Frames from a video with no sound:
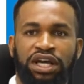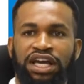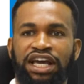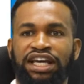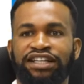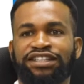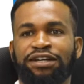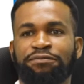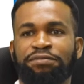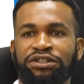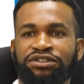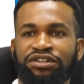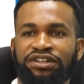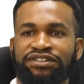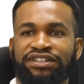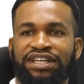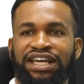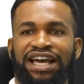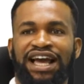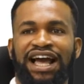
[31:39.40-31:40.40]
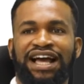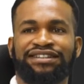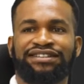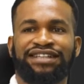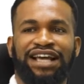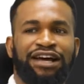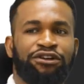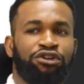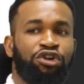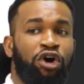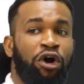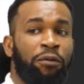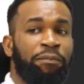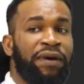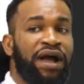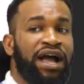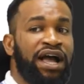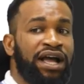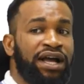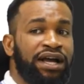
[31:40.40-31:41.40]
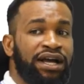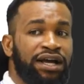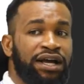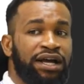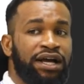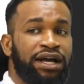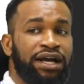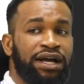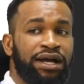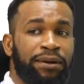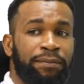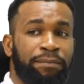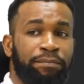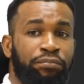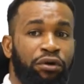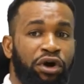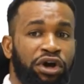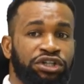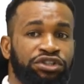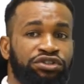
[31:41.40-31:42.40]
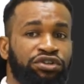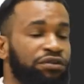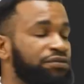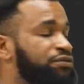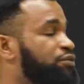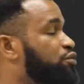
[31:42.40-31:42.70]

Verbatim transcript: A temperature scale has an upper point of